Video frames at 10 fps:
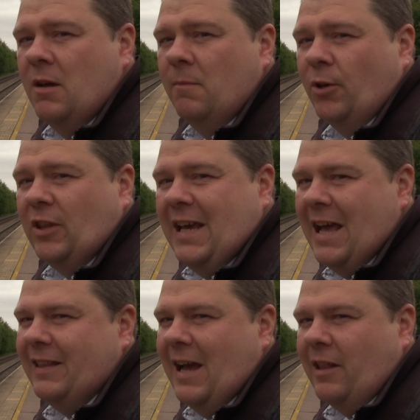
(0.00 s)
But to
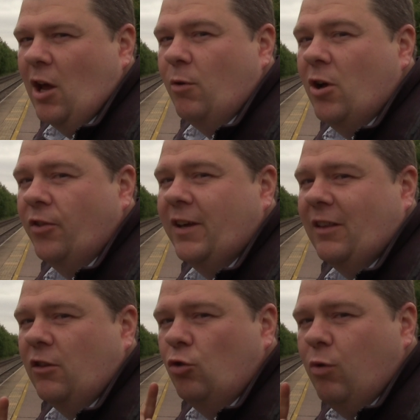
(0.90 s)
get there though, we've got to
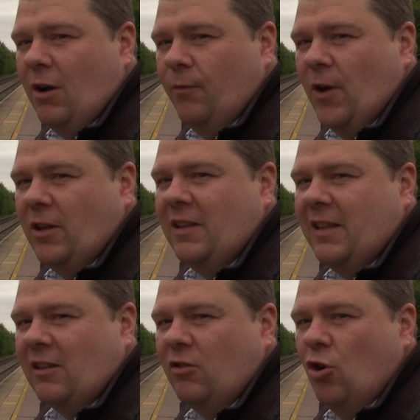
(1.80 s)
get the
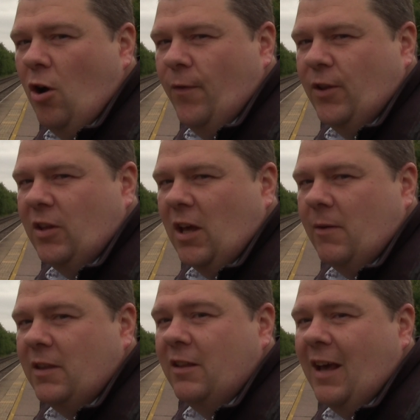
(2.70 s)
1236 Northern
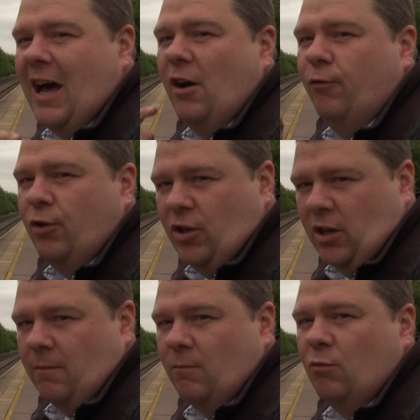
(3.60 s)
service to
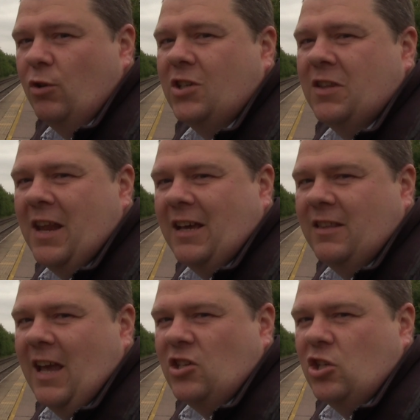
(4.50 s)
Alfreton, which is the next
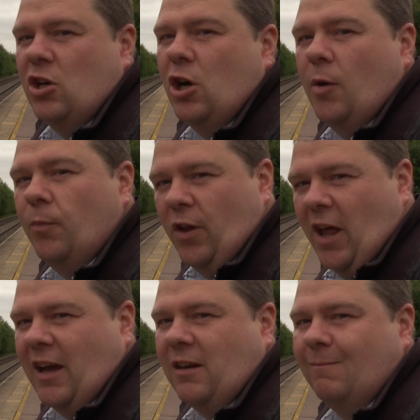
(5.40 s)
station up the
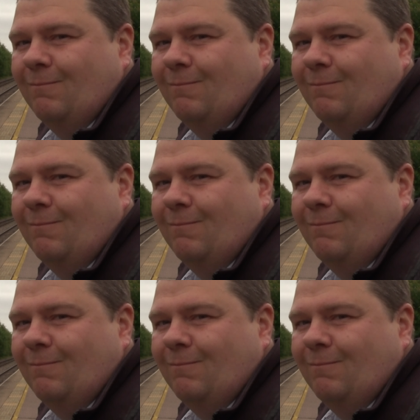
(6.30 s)
line.